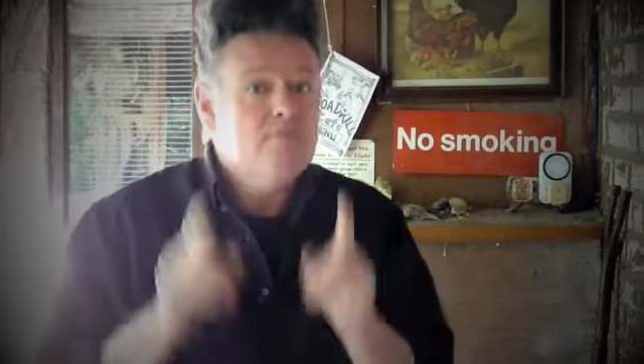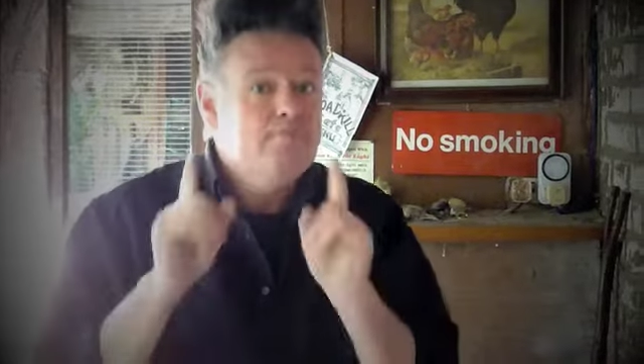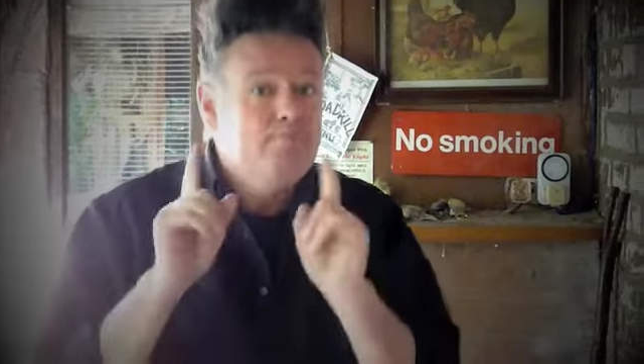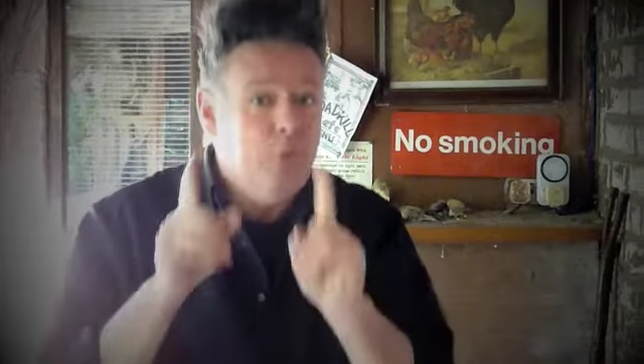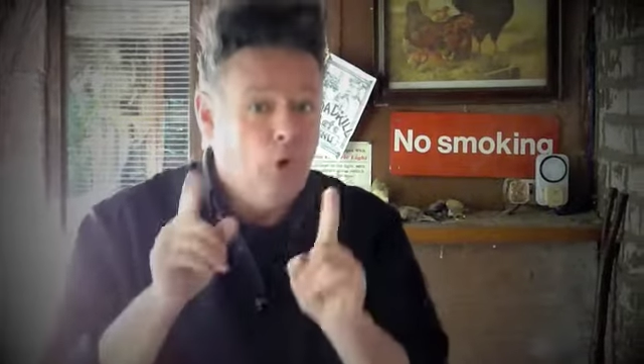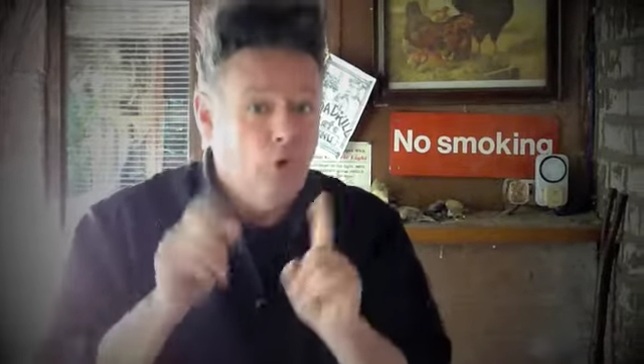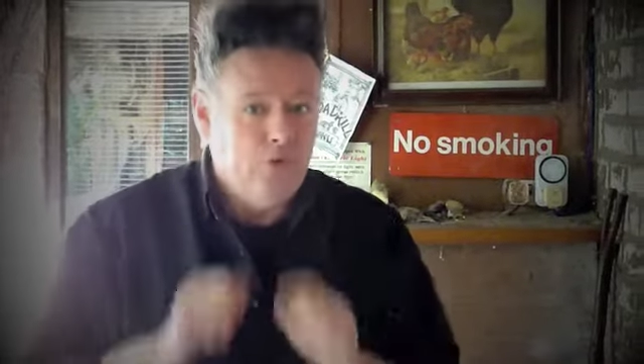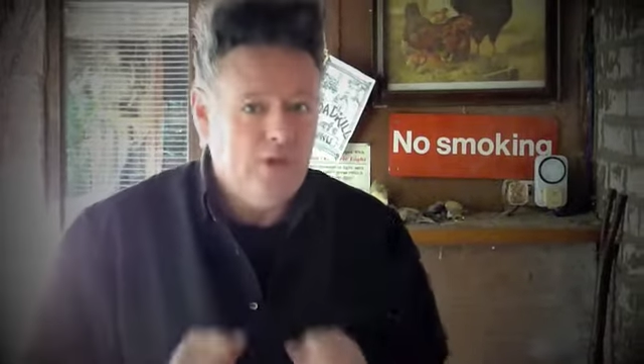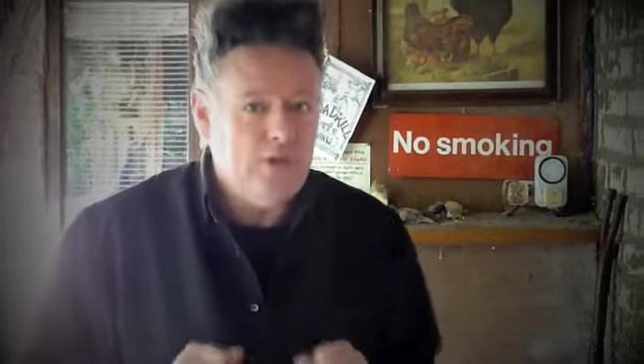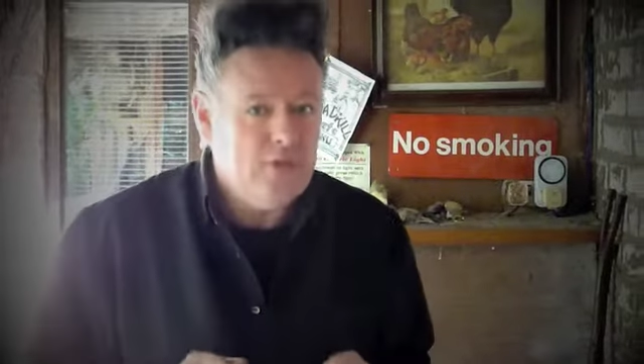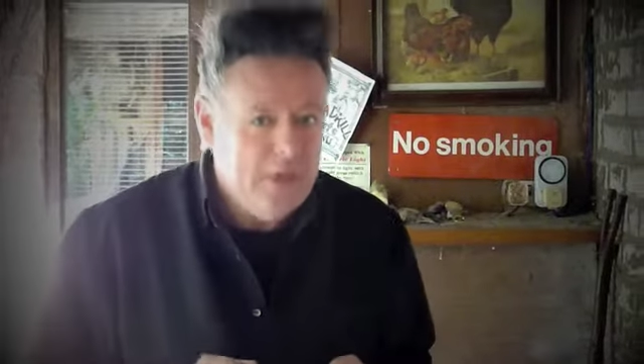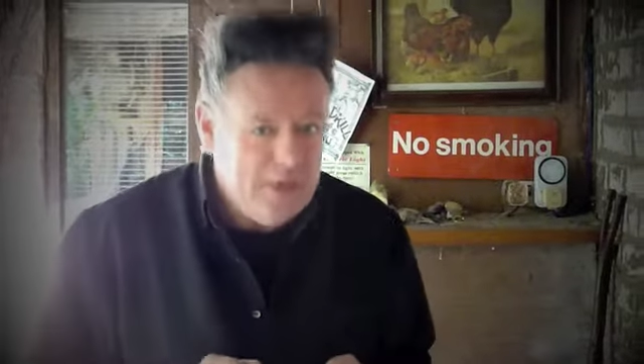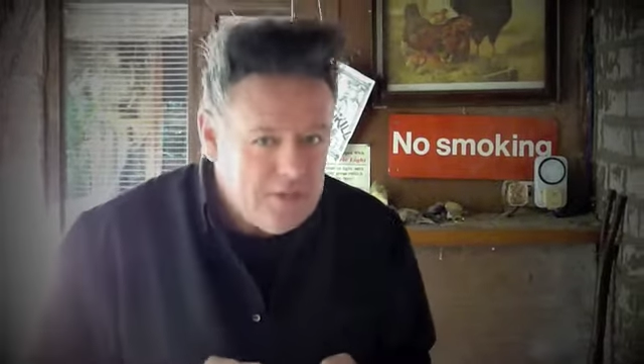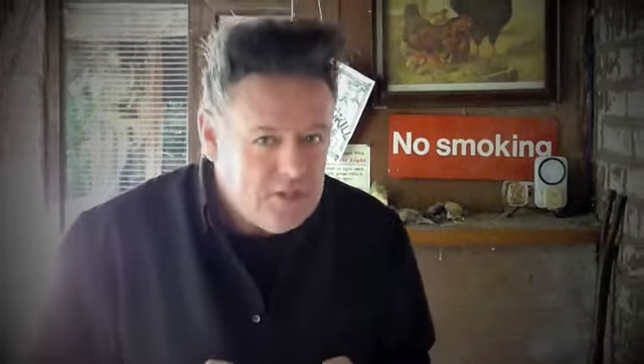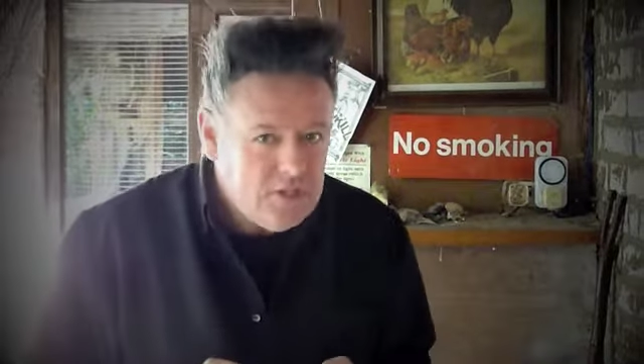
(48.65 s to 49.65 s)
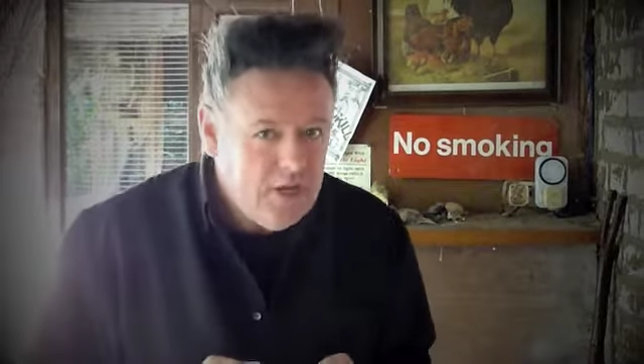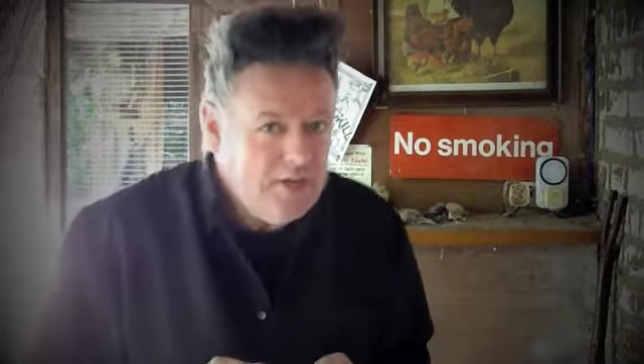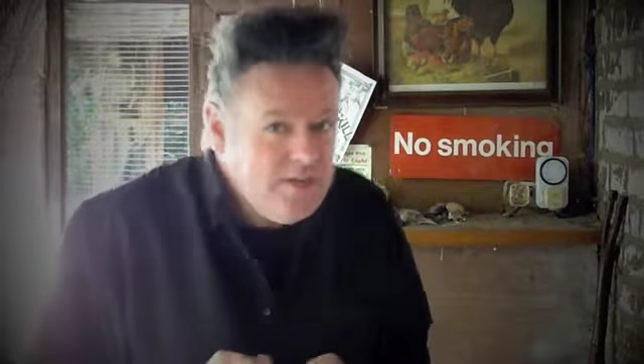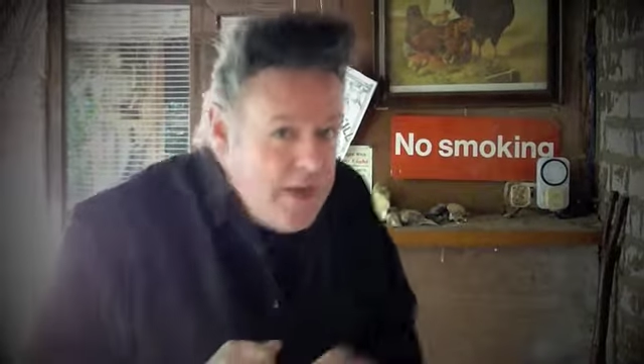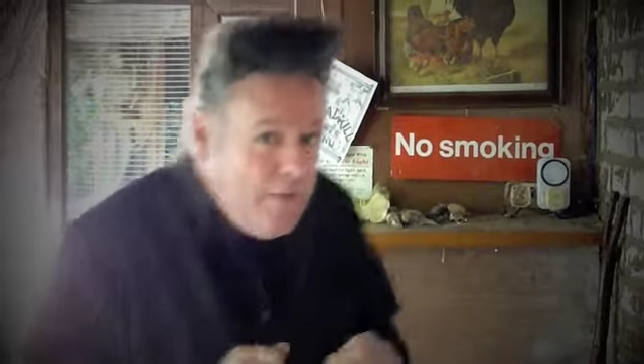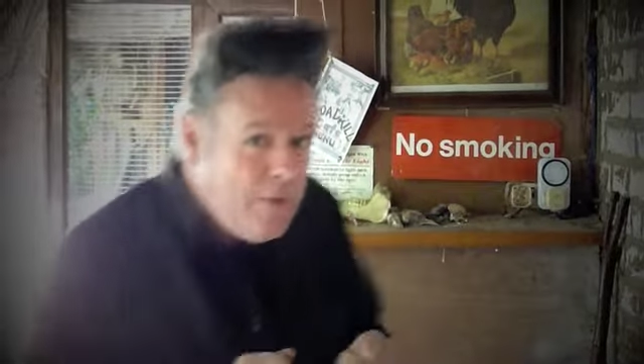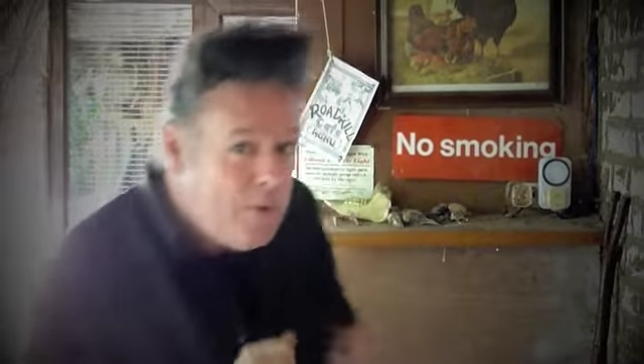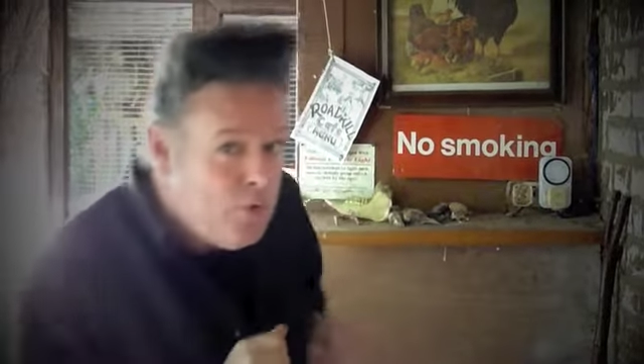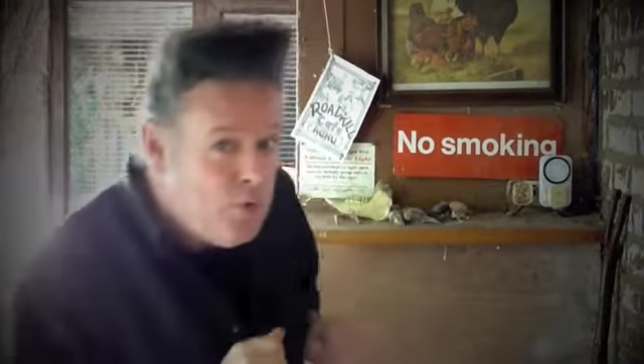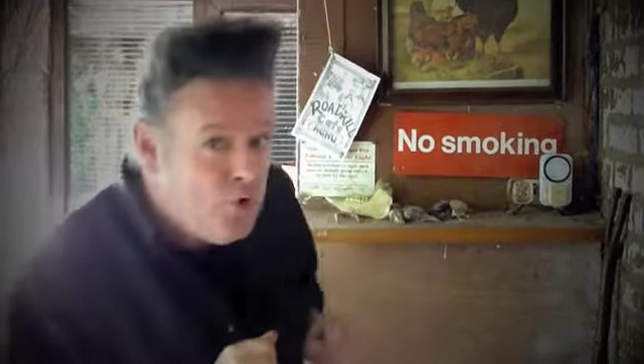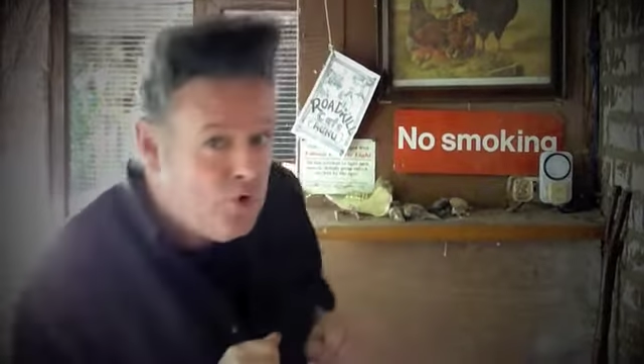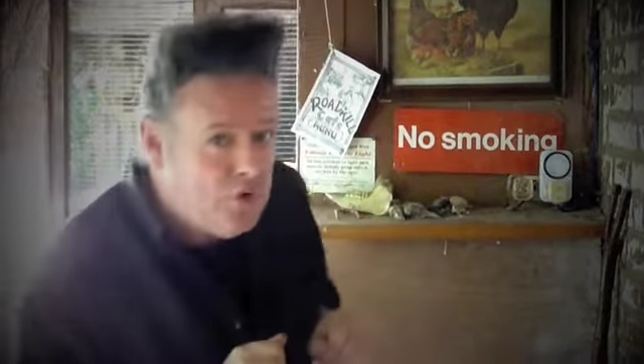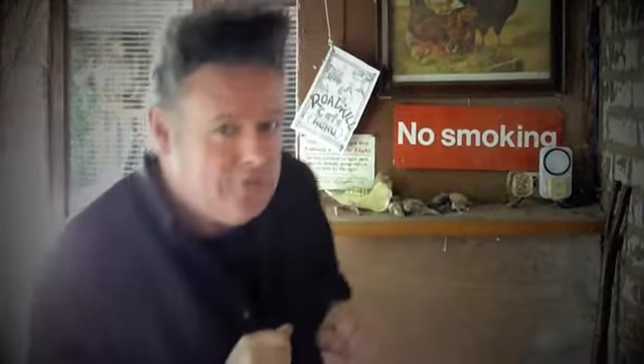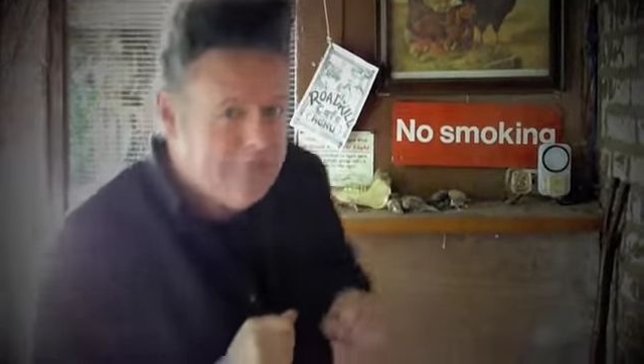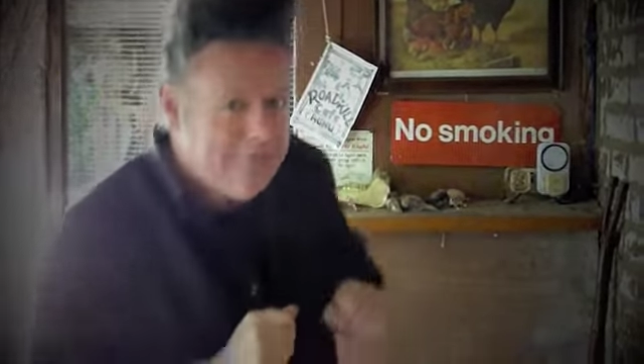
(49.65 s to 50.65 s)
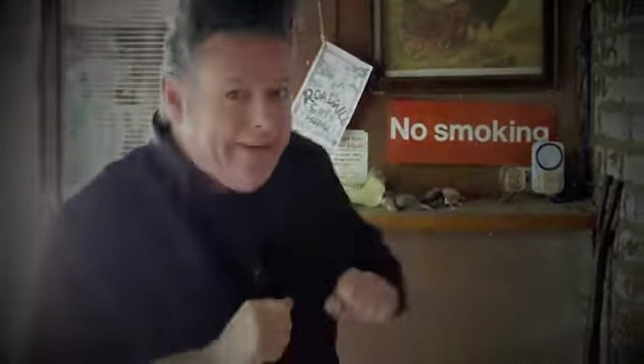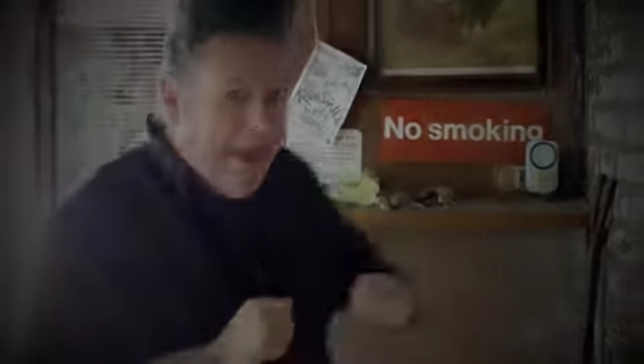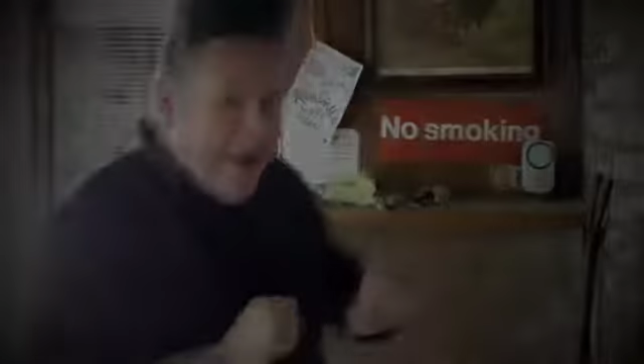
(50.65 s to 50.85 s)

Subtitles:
but this is how it works.